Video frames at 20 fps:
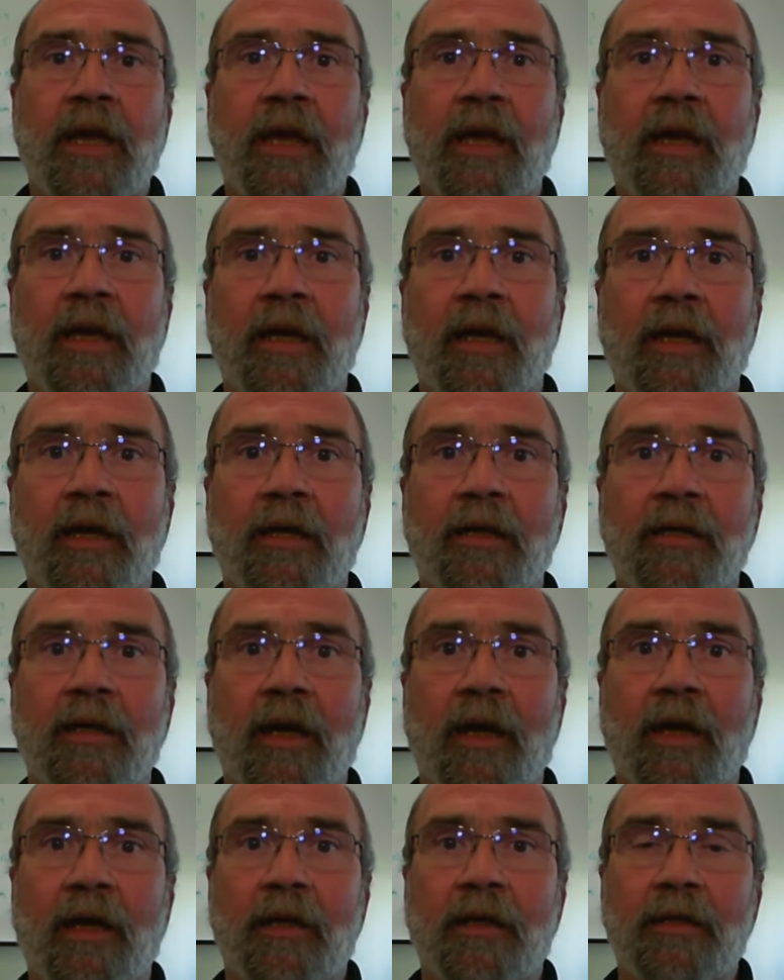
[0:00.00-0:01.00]
And
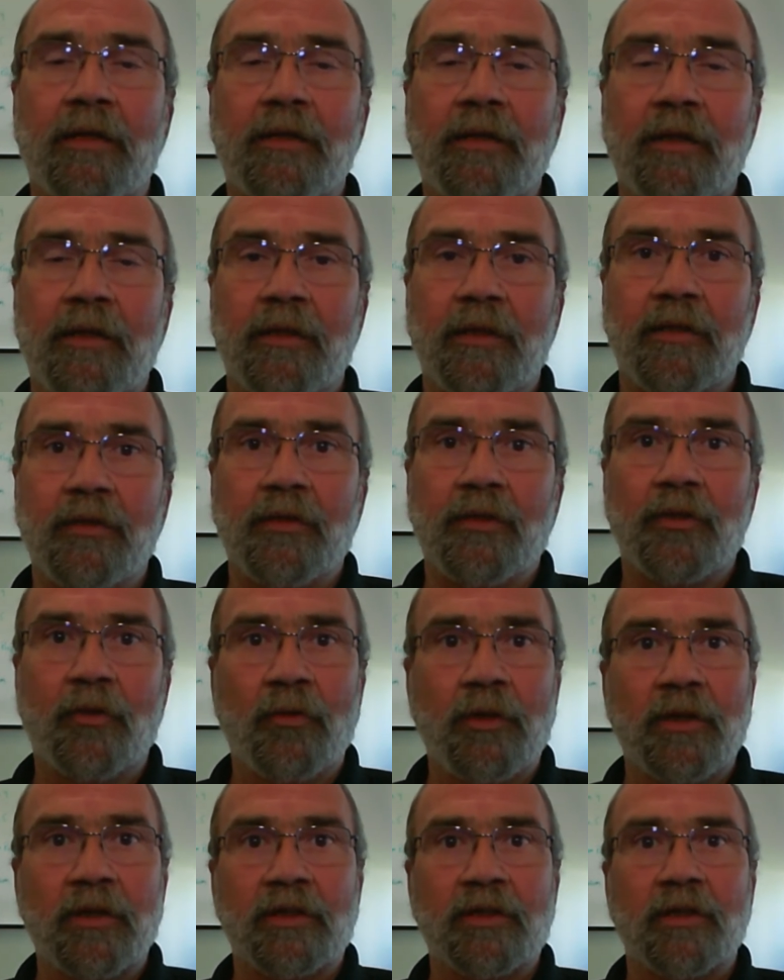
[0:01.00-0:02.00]
in
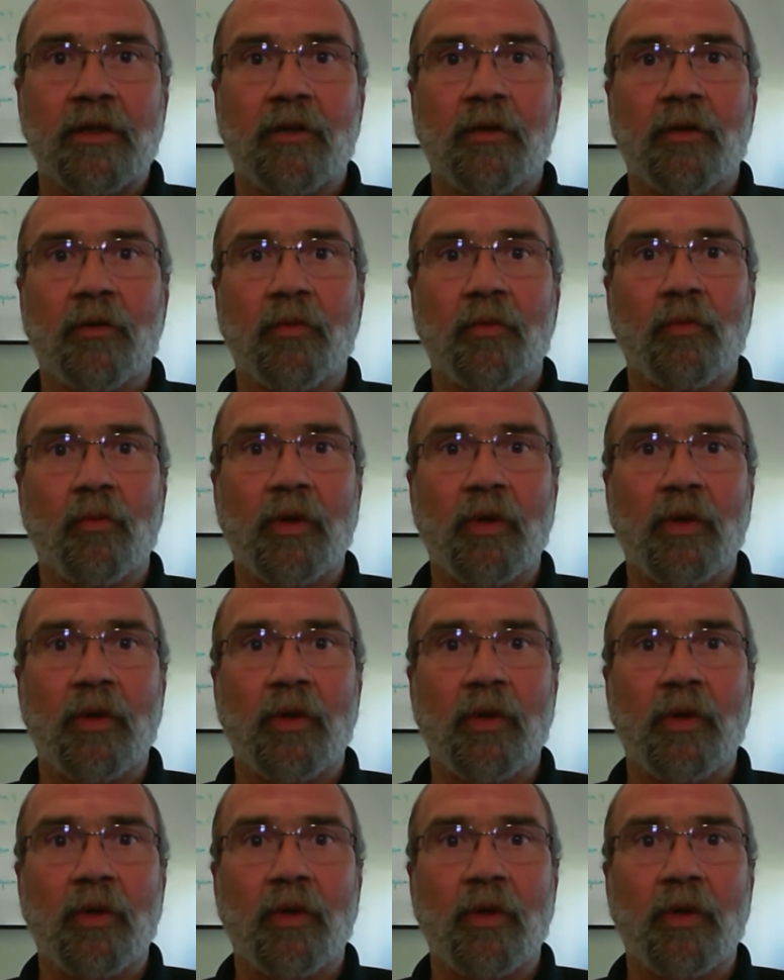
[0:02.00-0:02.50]
doing so,